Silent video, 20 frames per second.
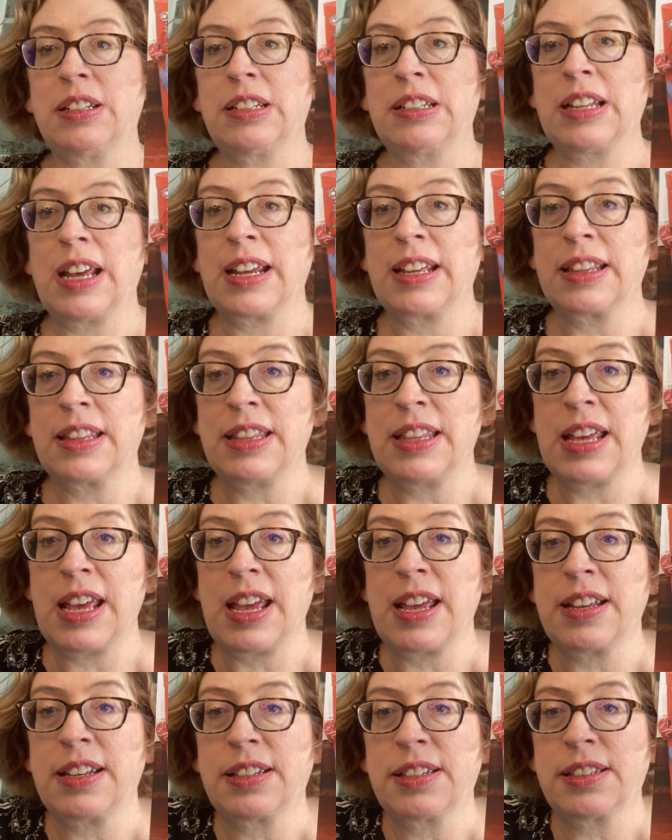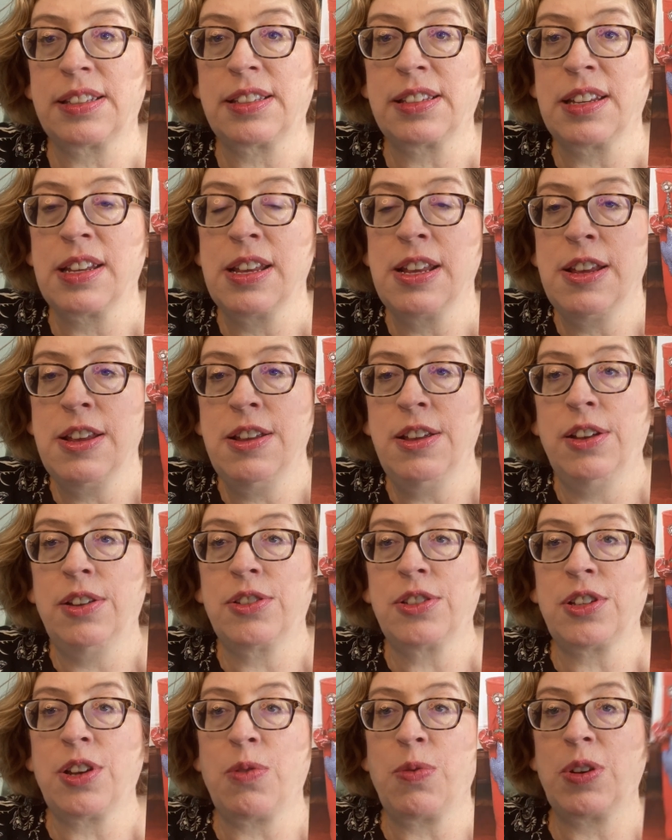like this.
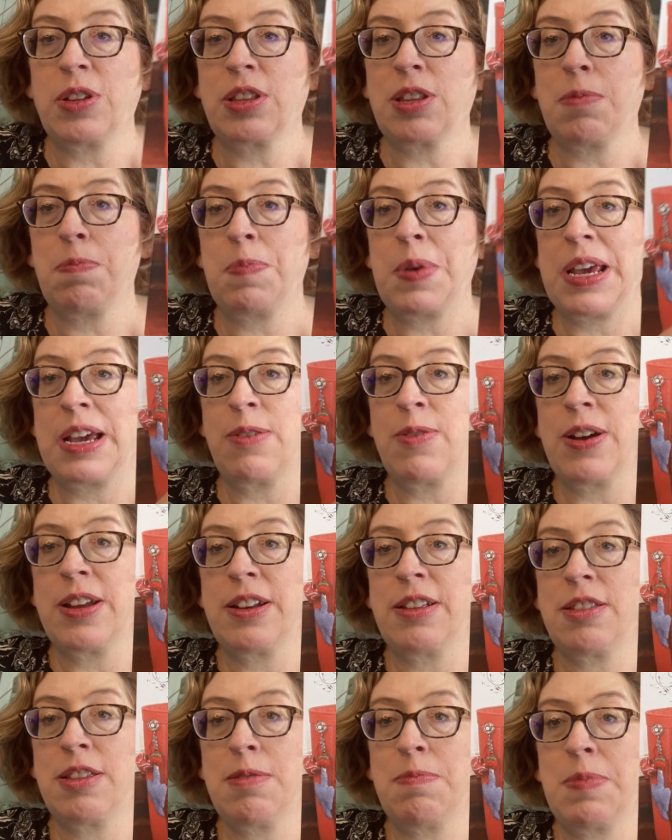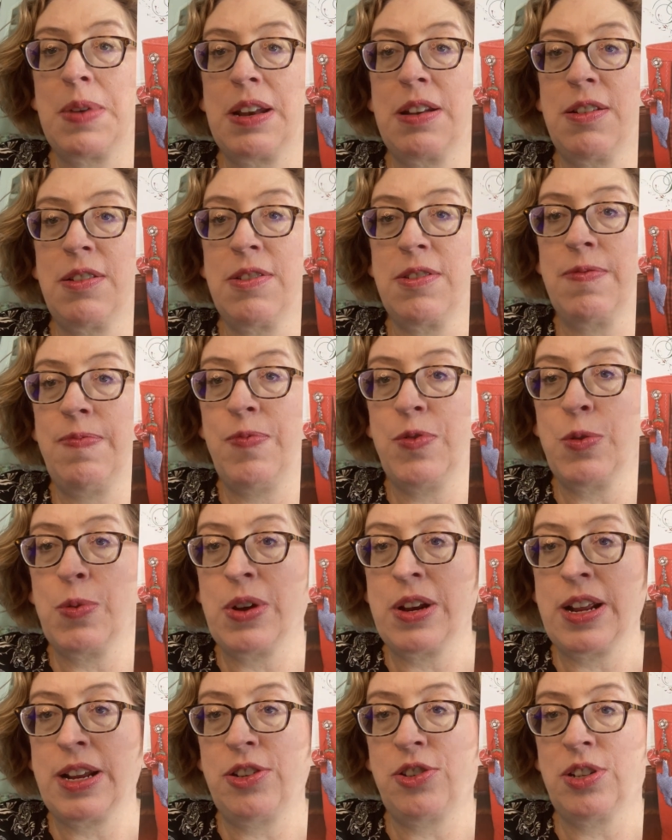So with the big one in the middle, the
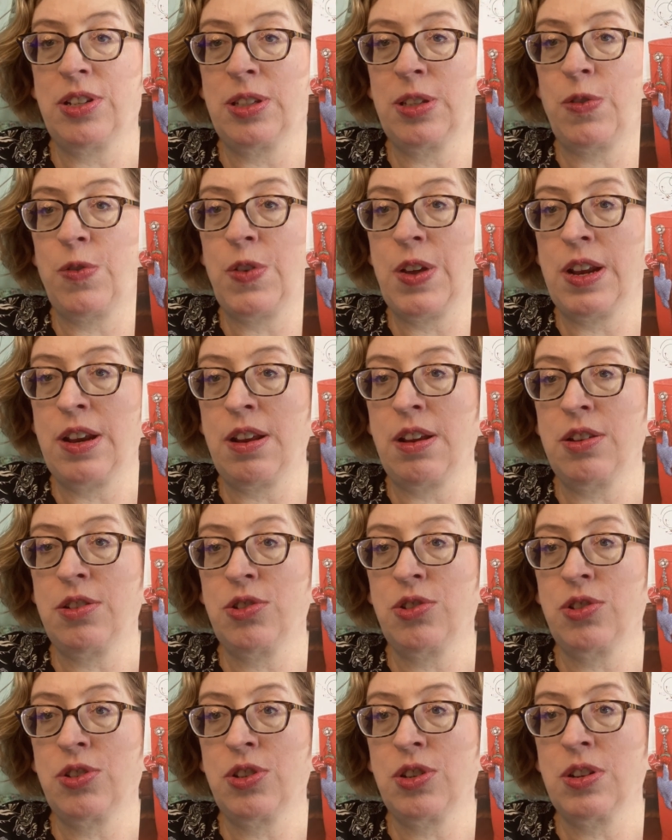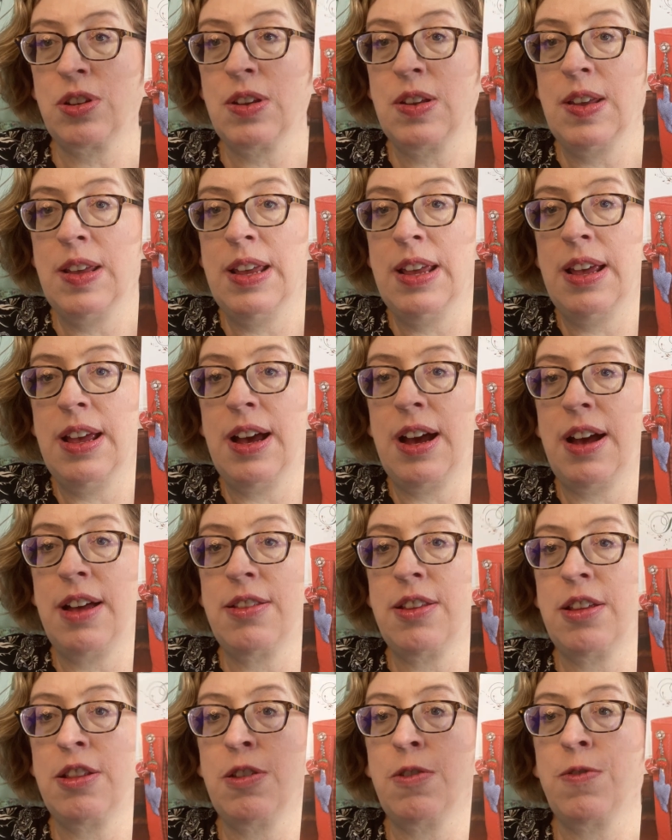one I just finished, and
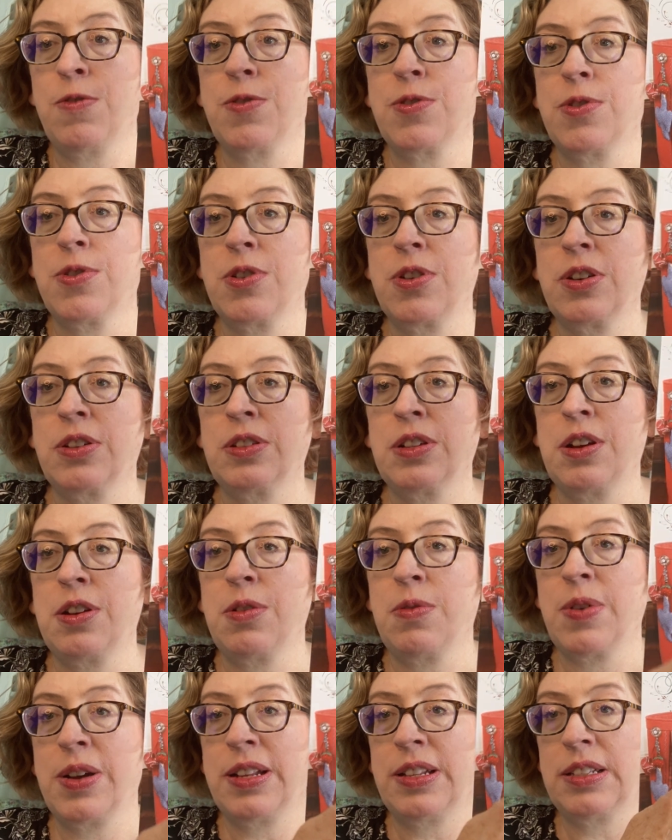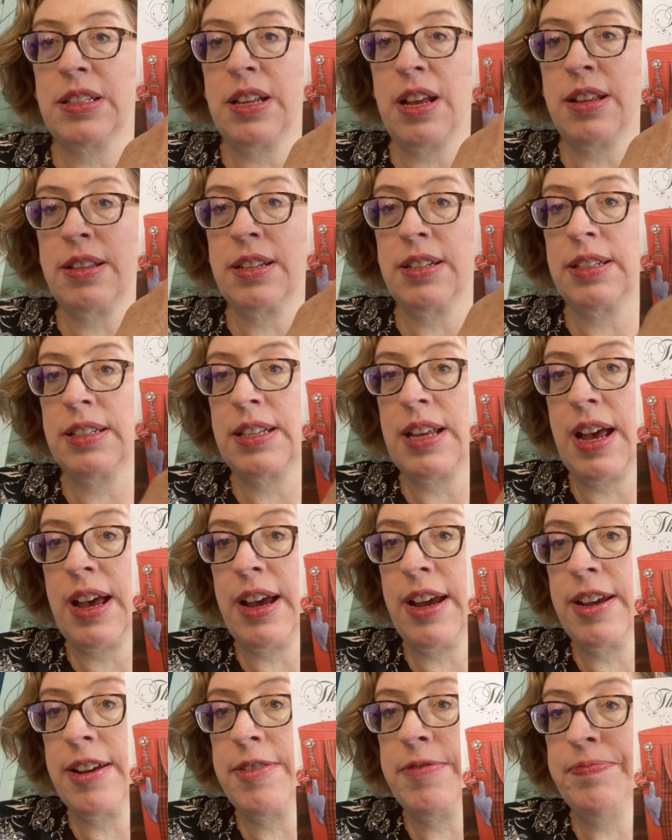then the 4 little ones on the
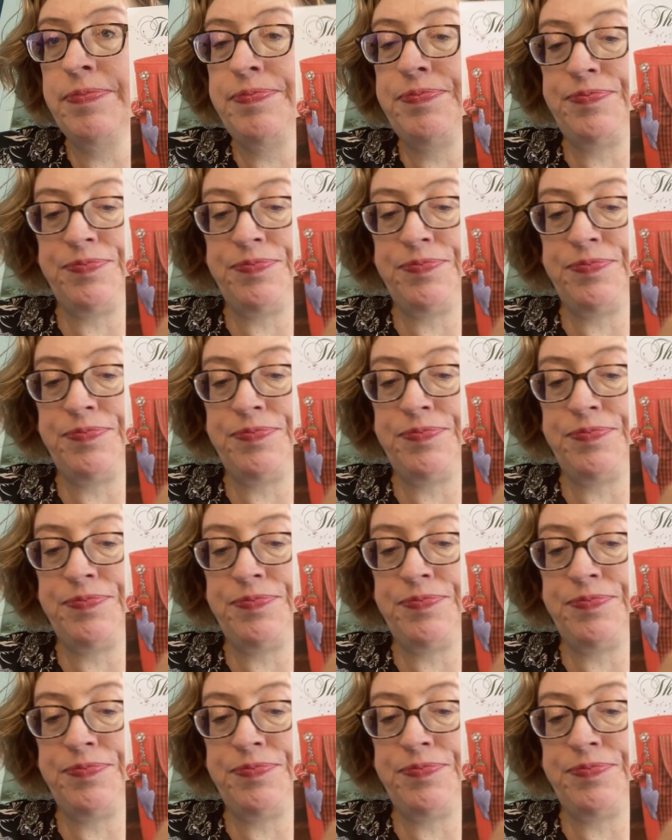side.